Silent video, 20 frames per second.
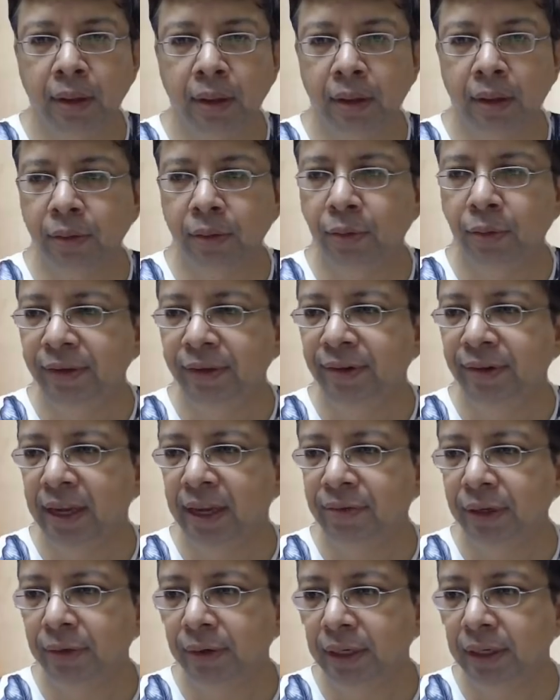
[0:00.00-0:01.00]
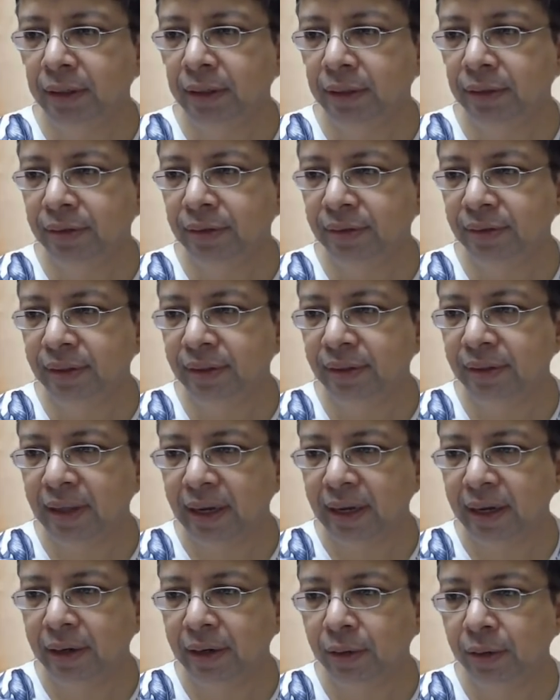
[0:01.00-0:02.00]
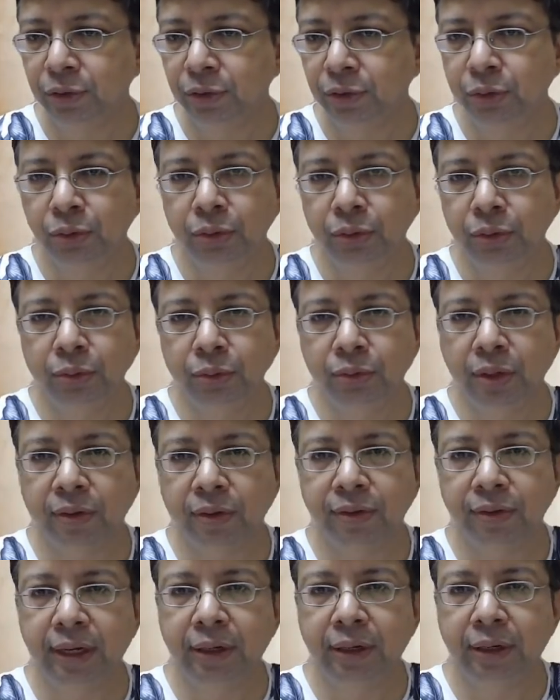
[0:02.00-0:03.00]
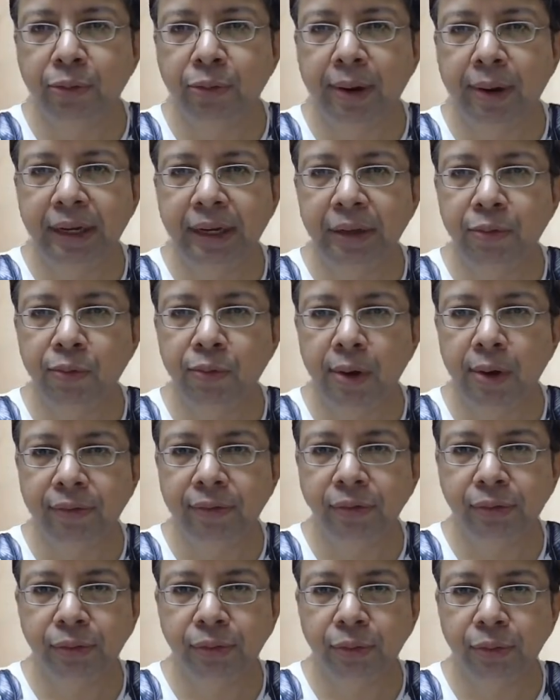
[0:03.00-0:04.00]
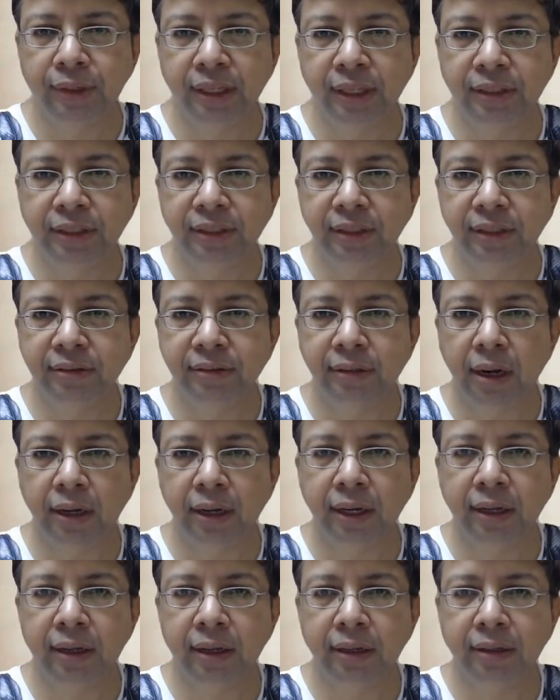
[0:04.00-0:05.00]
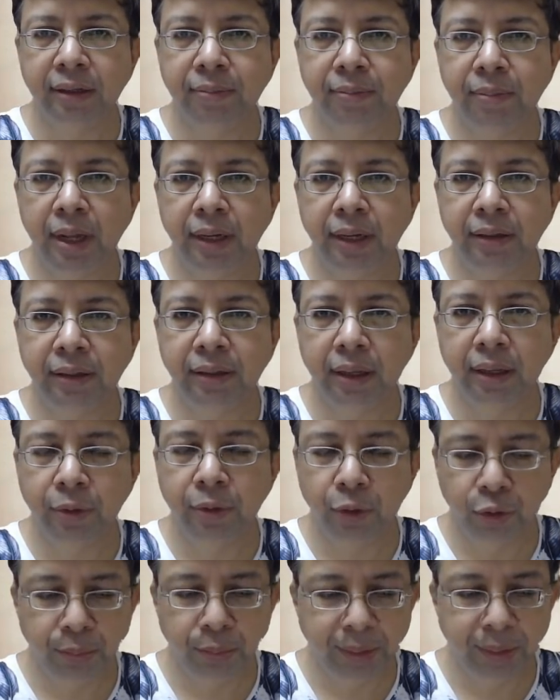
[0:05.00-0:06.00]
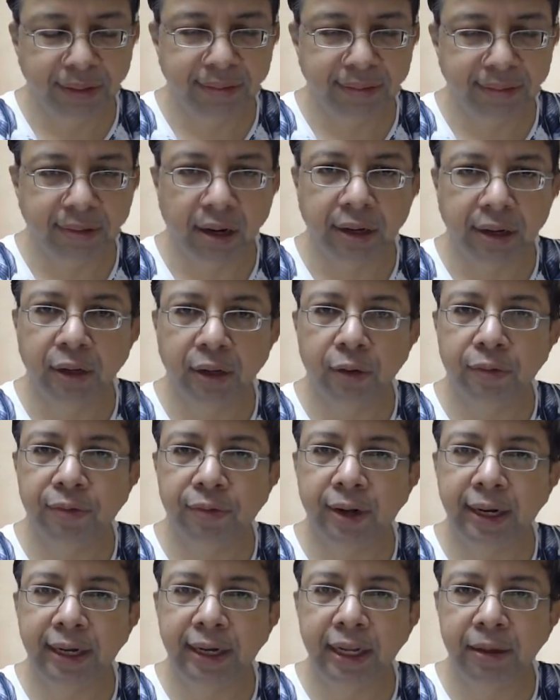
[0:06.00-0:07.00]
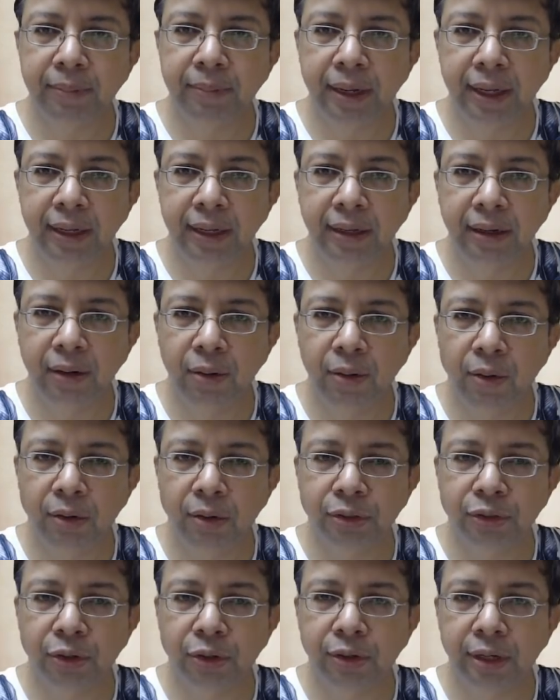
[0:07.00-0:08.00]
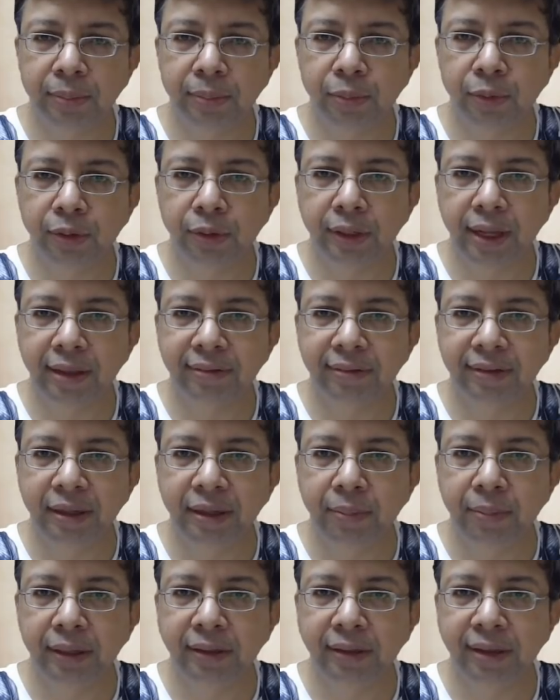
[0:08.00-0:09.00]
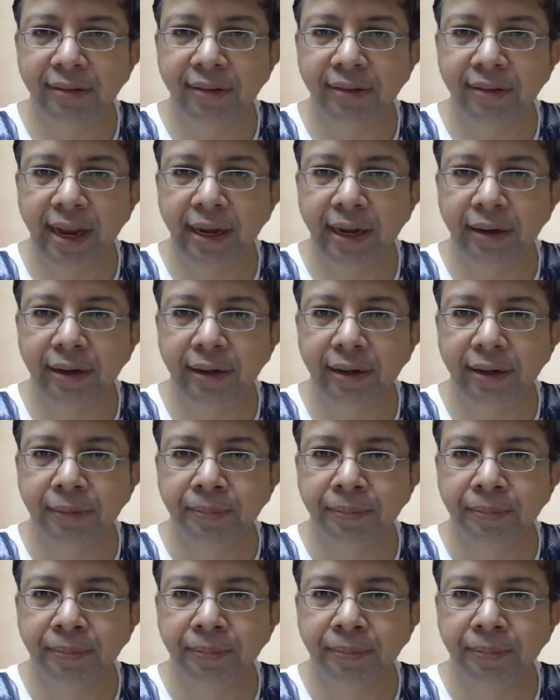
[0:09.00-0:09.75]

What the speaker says: Good evening everyone. This is the 2nd of June 2021. So we are just starting another month. I'm going to be starting off writing my long short report as the month has ended.